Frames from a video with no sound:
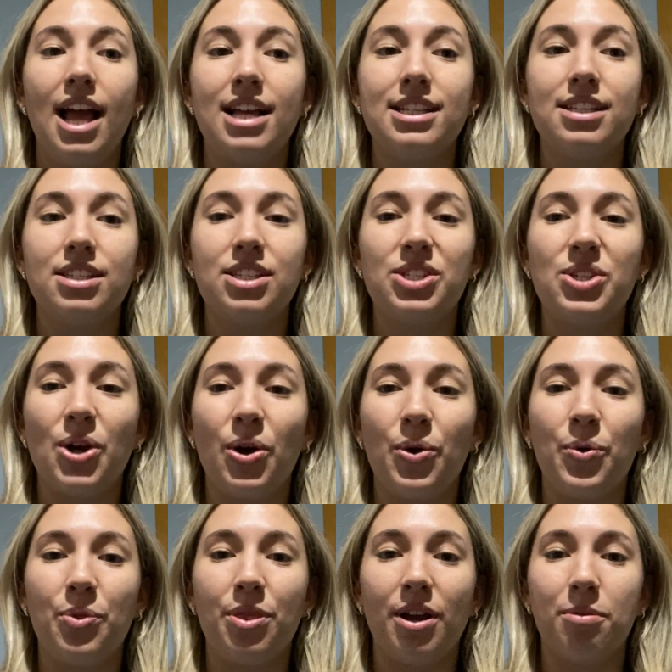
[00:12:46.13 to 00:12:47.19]

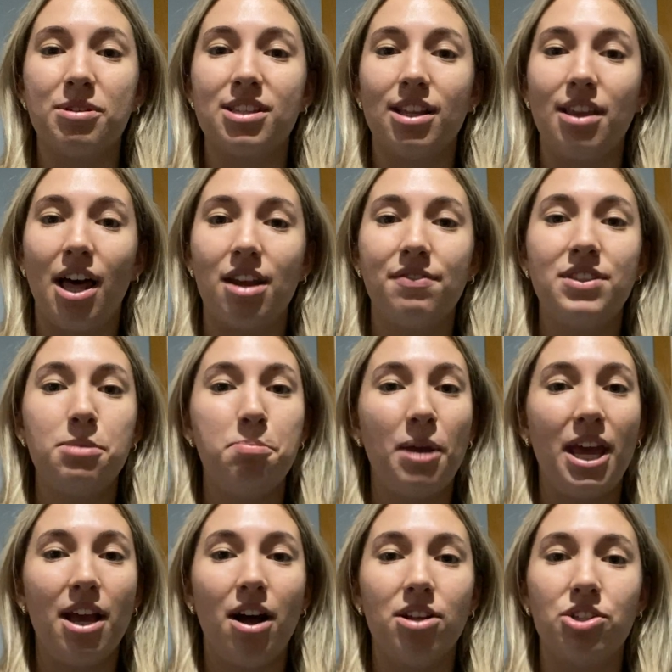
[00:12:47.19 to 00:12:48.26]
So there was a lot of
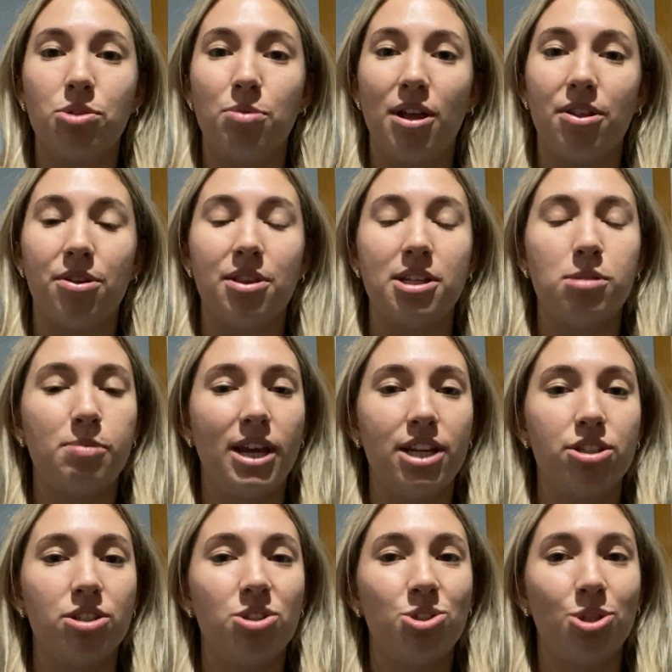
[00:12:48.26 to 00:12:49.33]
debate onto whether this
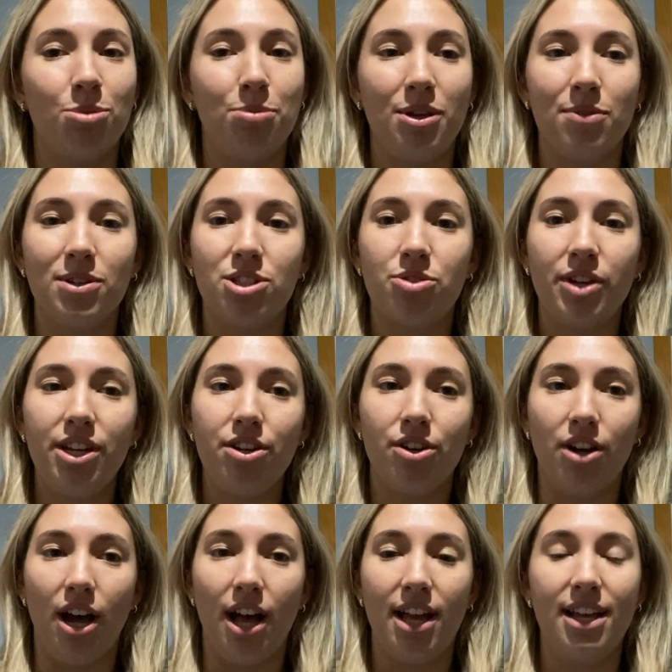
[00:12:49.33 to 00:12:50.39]
patient should be restrained or
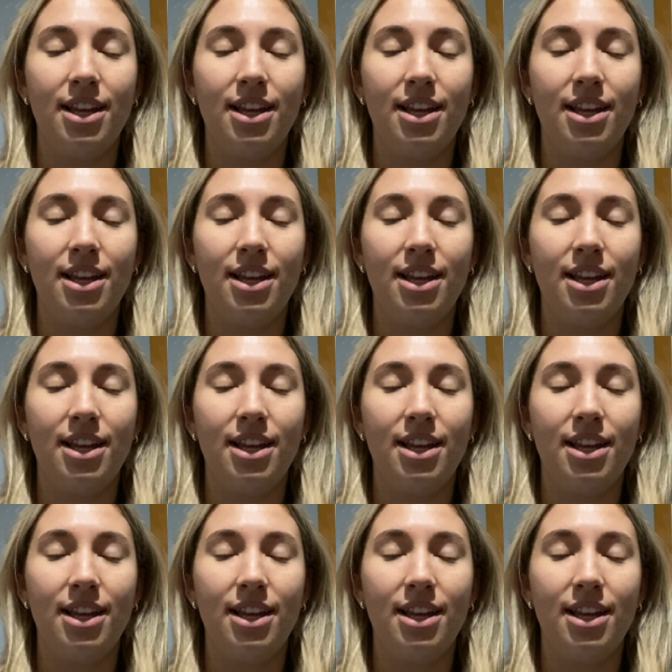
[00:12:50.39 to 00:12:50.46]
not,